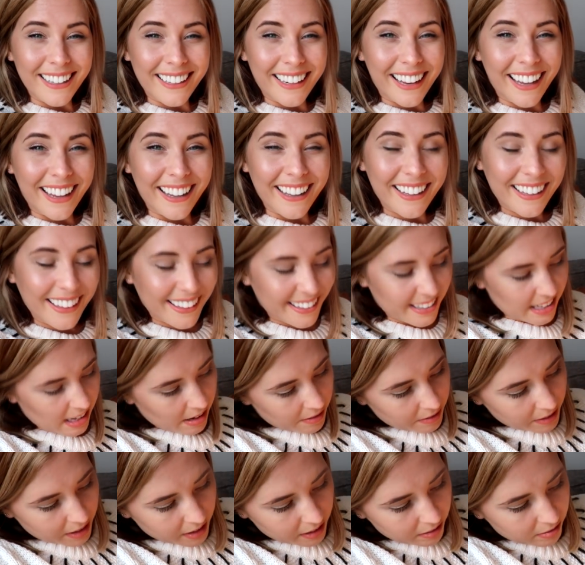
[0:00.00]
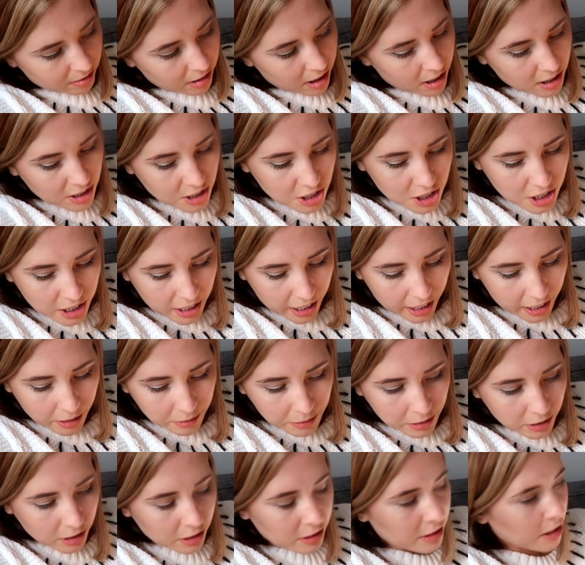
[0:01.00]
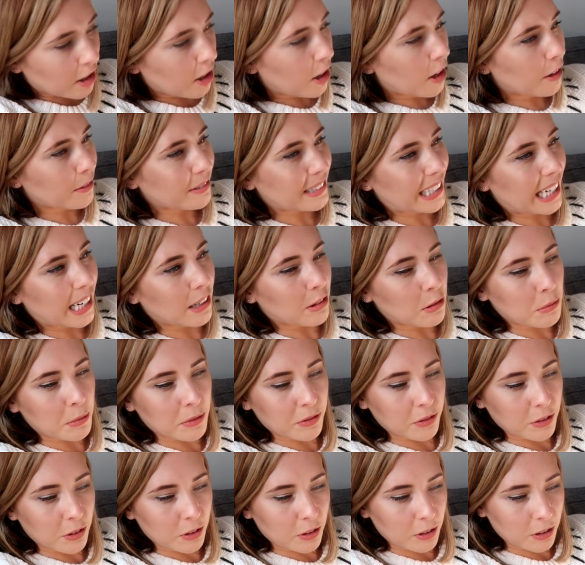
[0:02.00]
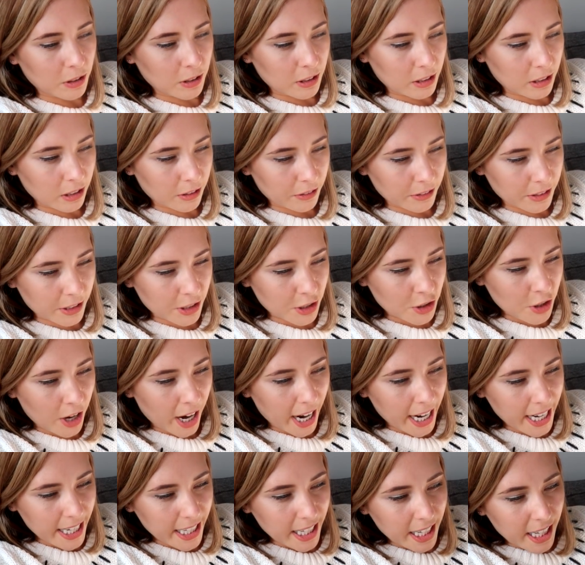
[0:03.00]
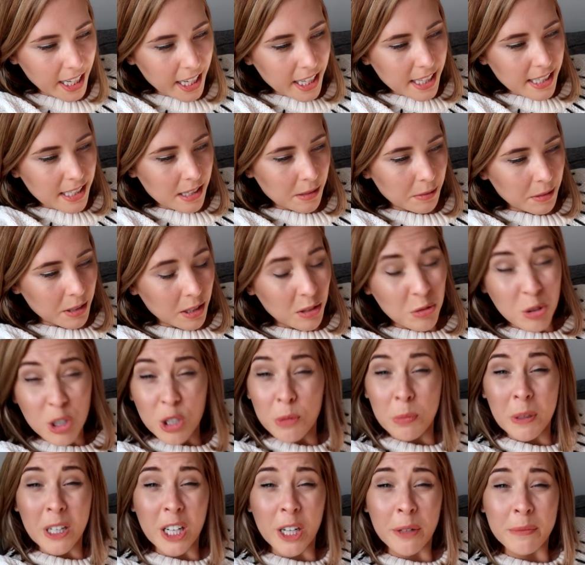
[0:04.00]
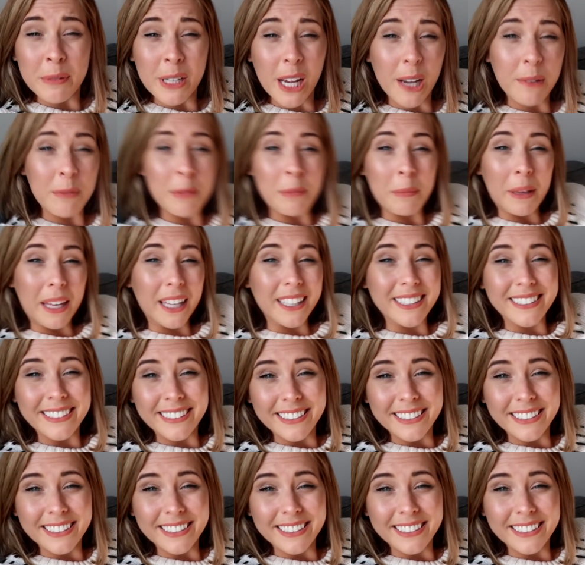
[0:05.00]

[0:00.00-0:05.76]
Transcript: I know. So we're going to watch, we've got half an hour before Lauren's train, so we're going to watch a bit of Come Down With Me.